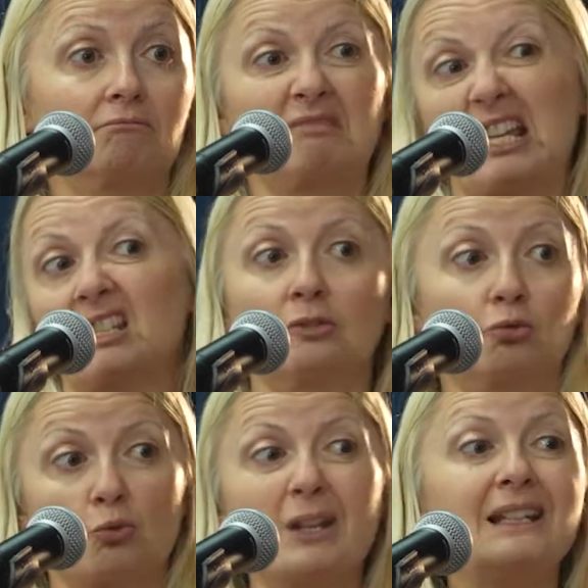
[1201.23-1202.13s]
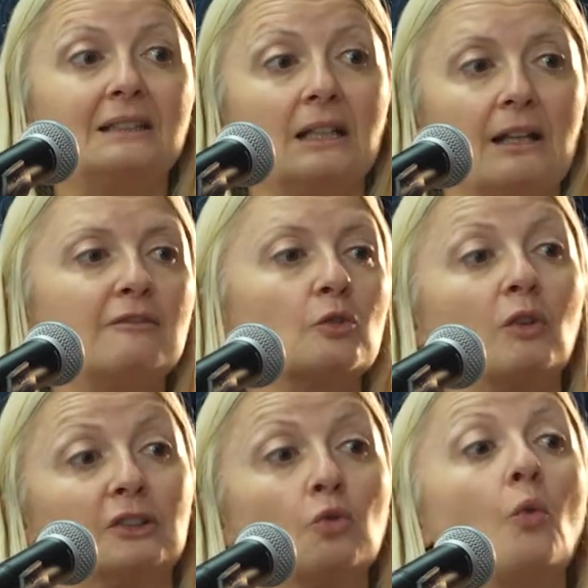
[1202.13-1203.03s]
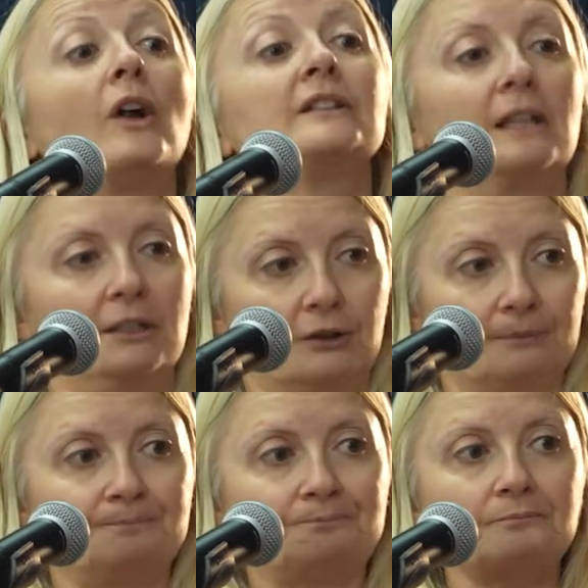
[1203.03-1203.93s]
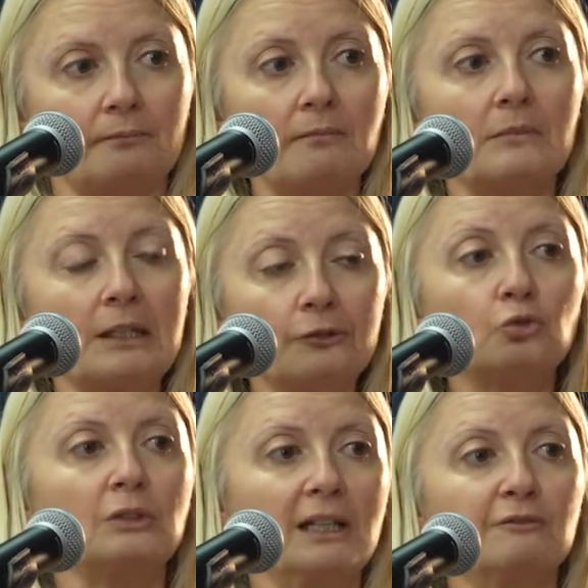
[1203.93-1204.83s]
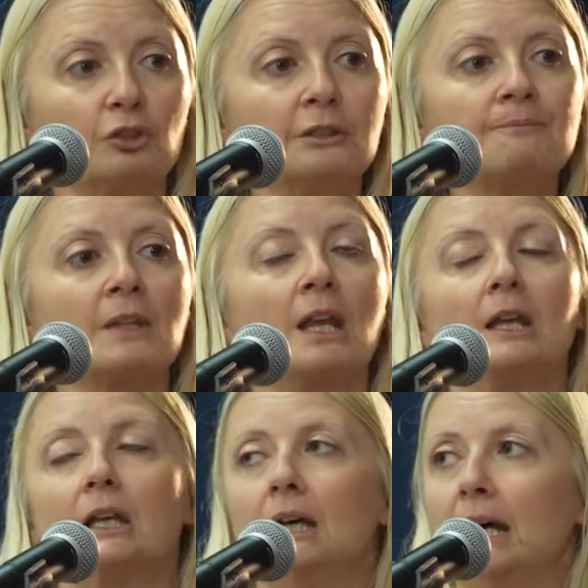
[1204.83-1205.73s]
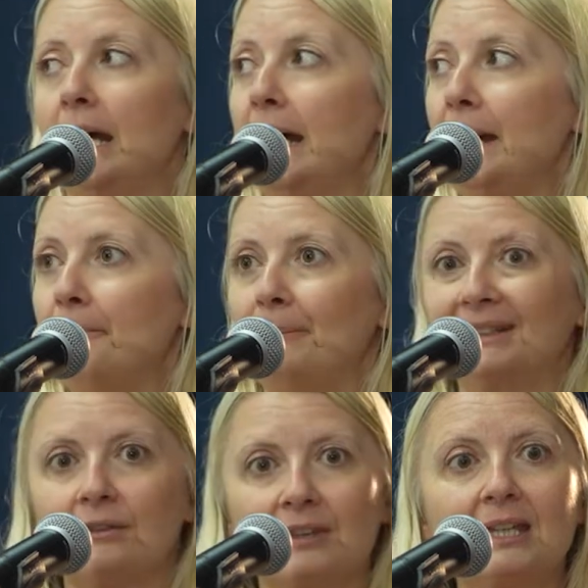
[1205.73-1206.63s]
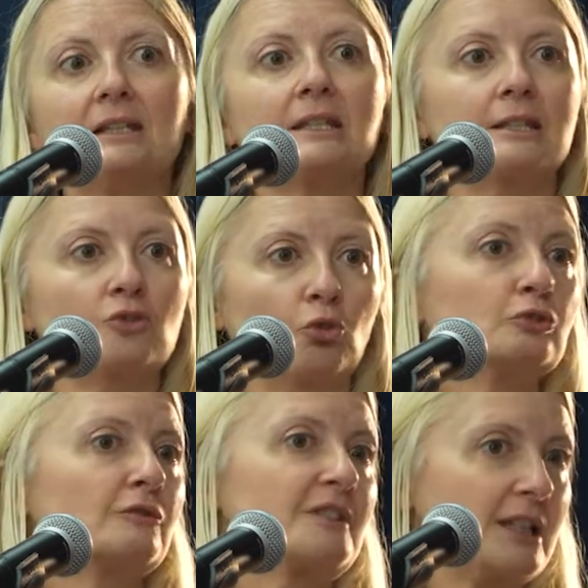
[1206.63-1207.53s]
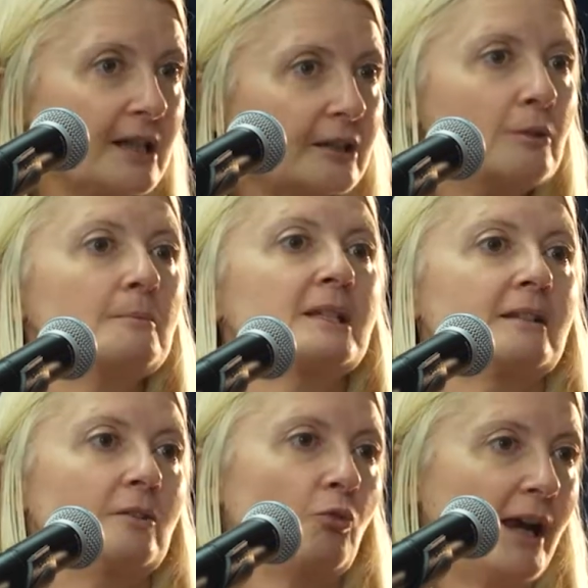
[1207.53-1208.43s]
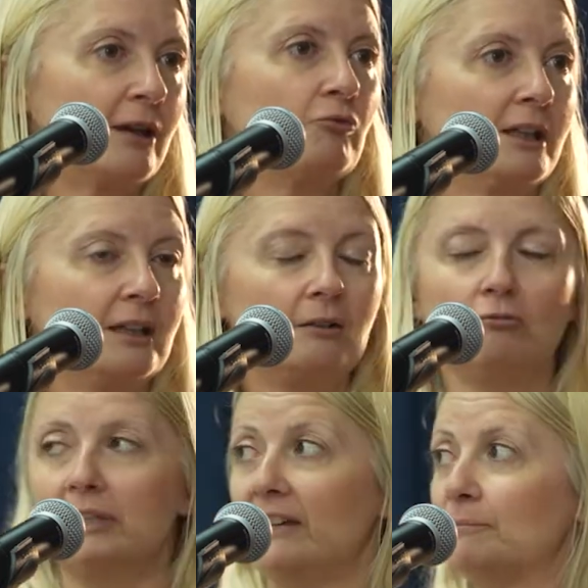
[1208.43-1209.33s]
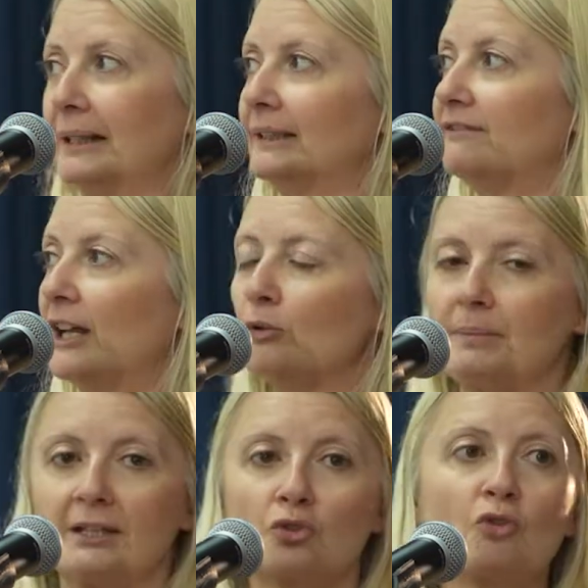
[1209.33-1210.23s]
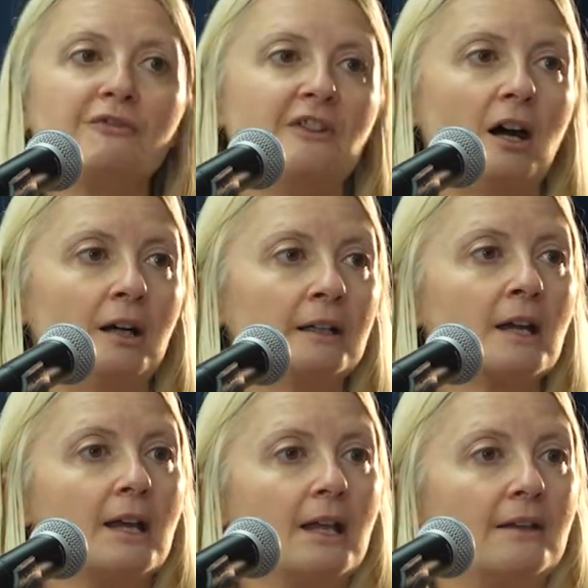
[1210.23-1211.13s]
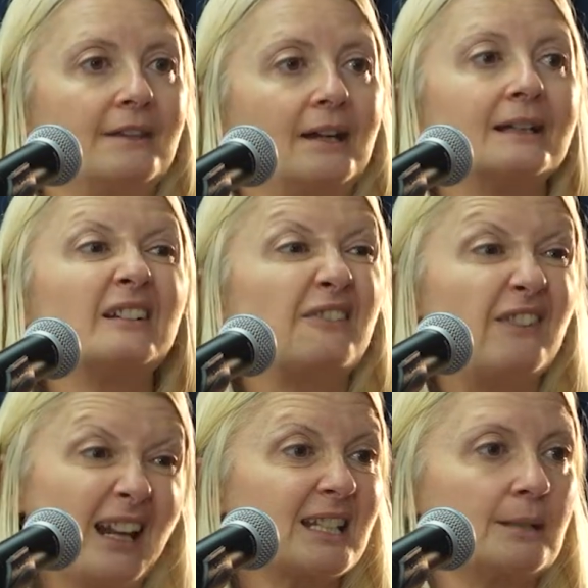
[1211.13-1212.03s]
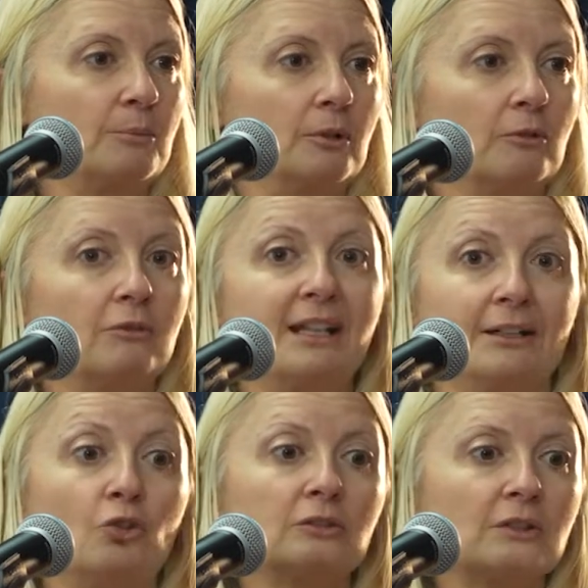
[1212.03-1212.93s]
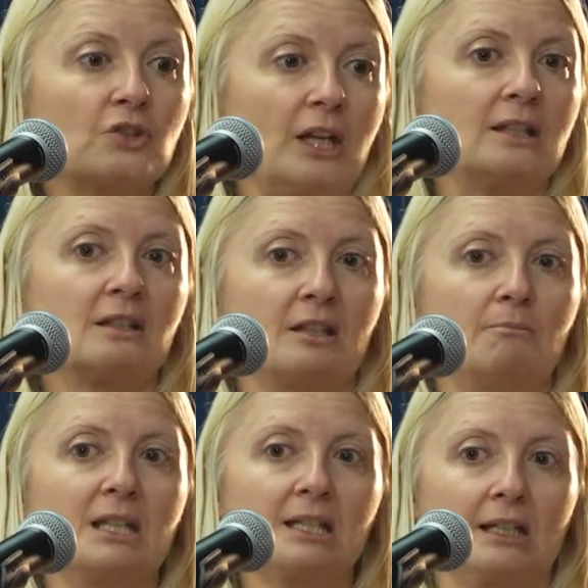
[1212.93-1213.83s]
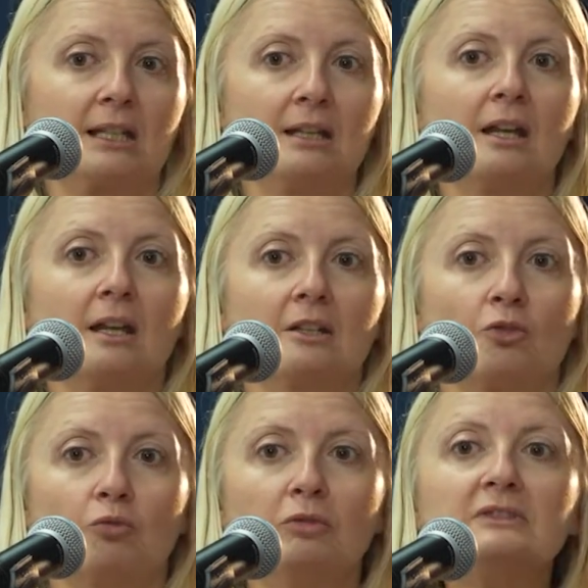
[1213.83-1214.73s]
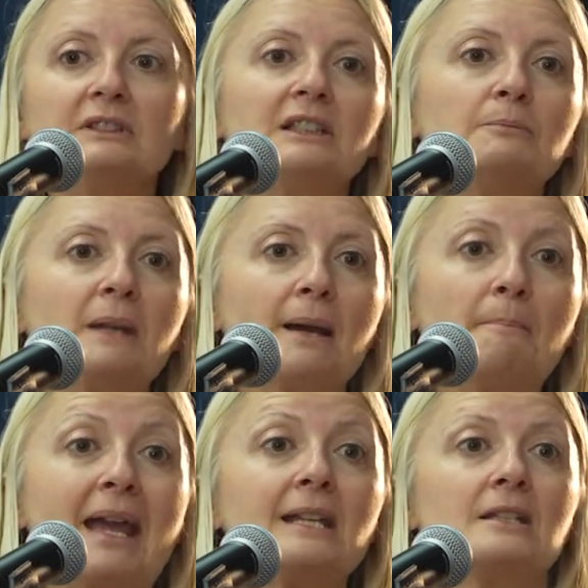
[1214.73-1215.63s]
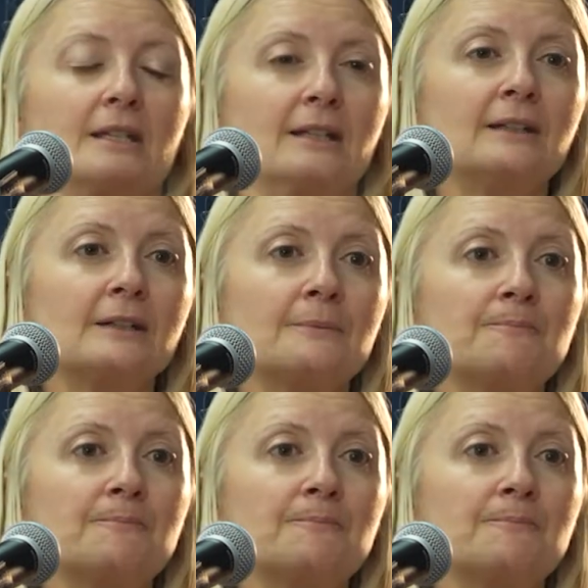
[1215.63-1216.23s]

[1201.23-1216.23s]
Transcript: doesn't really deliver what you want it to deliver. But these sort of systems and the way we have been developing so far, they are inflexible. We cannot change them easily. So wouldn't it be amazing